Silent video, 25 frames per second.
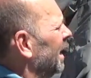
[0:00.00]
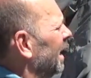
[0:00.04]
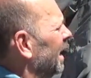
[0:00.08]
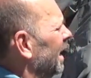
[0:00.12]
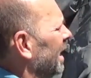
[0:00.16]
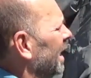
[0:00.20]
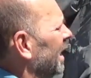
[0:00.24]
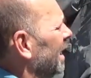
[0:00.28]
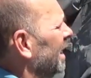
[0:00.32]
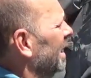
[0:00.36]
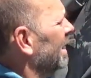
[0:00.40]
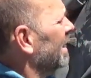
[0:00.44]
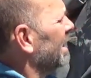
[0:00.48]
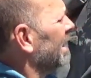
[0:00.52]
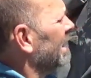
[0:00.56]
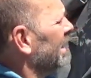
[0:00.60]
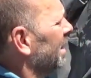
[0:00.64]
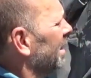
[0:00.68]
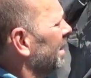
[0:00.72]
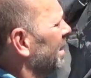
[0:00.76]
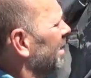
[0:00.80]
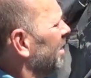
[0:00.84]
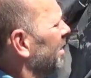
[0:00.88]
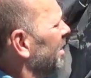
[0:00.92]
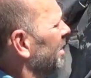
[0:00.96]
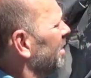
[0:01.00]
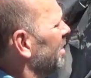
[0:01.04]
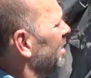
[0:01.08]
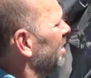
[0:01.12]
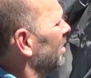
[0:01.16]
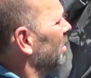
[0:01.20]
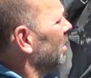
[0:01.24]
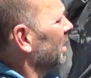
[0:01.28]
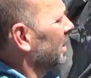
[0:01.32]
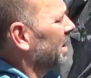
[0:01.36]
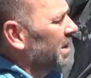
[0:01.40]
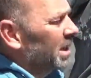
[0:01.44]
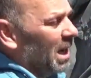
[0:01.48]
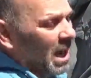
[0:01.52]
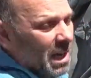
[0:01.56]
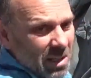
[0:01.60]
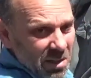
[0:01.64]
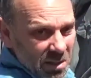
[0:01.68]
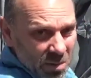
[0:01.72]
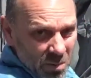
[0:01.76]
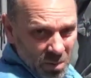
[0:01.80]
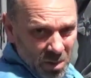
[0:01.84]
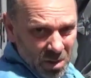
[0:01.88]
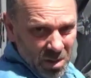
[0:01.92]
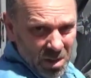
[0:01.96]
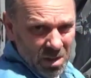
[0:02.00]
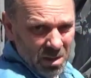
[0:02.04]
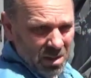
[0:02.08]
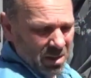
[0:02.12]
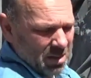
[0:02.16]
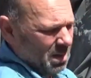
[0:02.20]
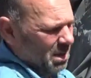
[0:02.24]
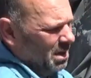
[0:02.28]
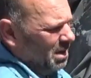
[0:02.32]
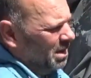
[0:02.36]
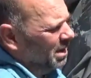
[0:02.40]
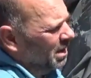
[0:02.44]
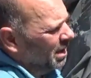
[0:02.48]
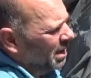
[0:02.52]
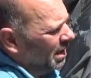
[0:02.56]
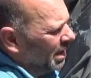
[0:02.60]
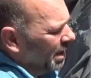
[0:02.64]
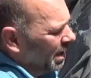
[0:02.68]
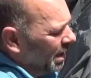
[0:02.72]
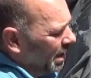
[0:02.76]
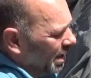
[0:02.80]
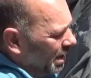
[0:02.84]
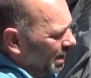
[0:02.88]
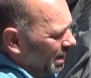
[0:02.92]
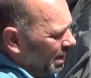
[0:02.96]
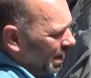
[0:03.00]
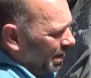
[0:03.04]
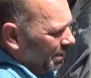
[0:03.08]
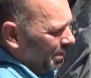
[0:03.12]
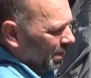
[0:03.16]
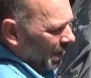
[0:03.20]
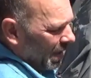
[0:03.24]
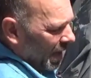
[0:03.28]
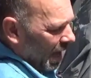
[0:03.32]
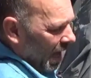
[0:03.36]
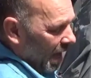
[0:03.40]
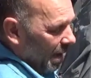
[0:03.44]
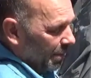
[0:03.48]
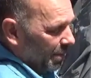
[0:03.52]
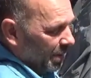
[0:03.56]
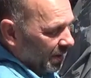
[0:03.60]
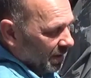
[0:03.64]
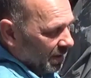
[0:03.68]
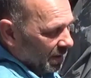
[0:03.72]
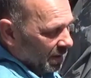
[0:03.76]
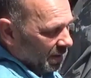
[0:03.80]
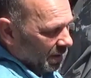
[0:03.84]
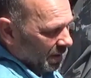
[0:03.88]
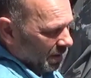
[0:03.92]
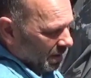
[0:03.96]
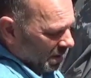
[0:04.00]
and then you get to choose what size you want, and I'd be happy to